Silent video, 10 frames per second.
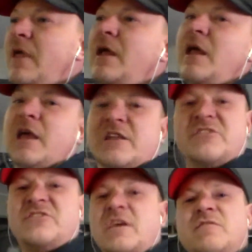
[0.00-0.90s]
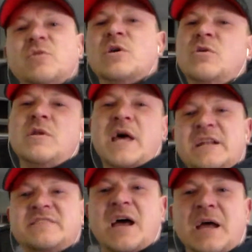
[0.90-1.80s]
It can save you a whole
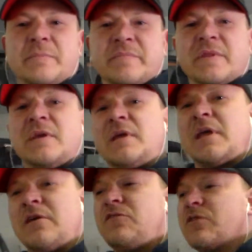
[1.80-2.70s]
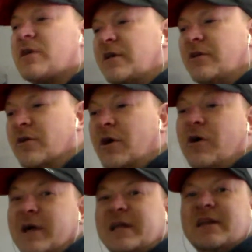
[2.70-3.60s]
lot of time. If you can,
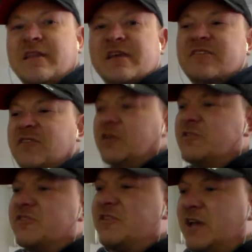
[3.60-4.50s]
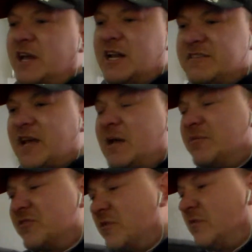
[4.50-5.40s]
oh, I need this, you can just click on a
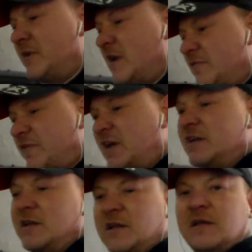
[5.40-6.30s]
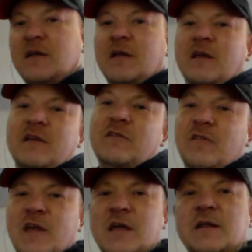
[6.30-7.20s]
tab, scroll down, find it, do
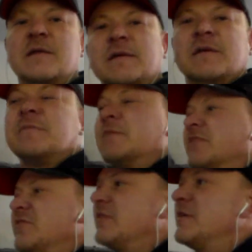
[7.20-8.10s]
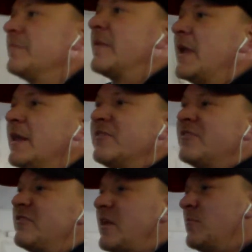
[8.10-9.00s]
that. So, and it's
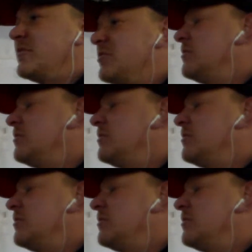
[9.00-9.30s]
the same with